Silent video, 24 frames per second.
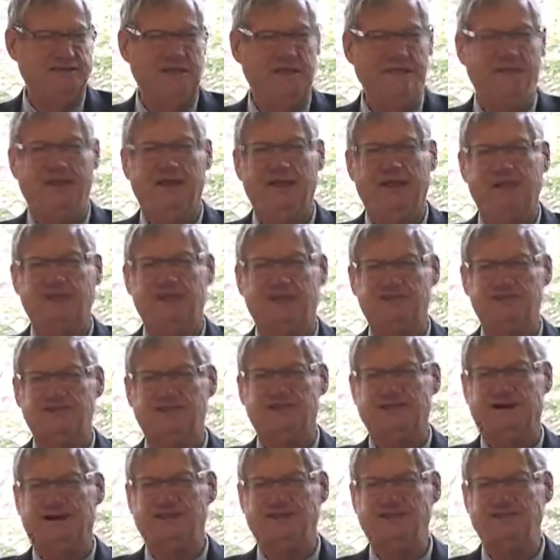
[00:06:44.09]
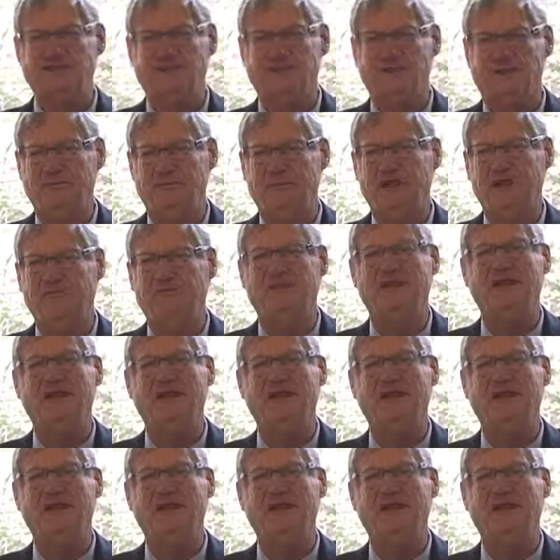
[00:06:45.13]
they become more self-determining,